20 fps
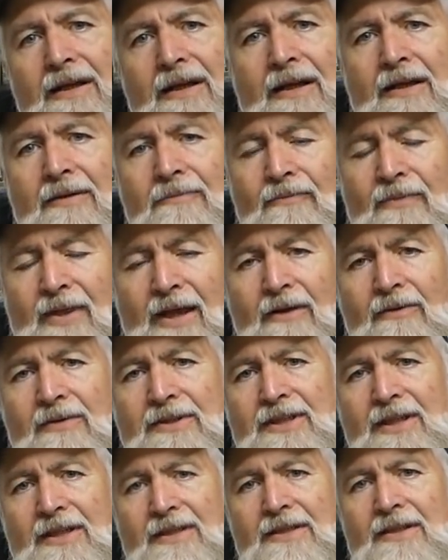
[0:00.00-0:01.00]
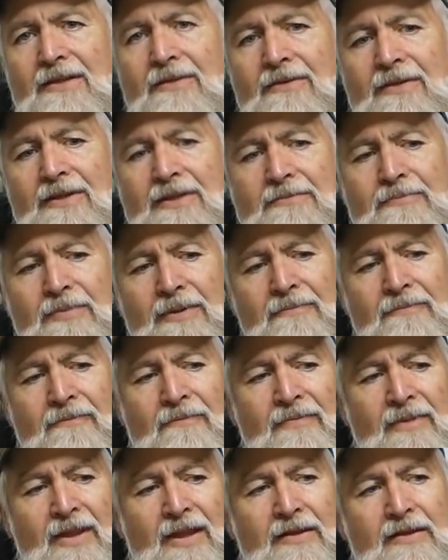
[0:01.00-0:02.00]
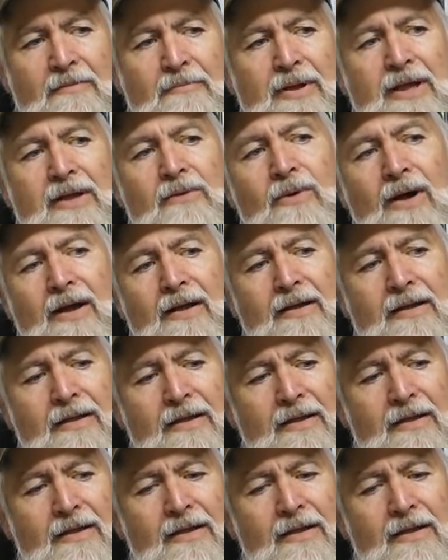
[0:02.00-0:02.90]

They were 6 cylinders, but the big one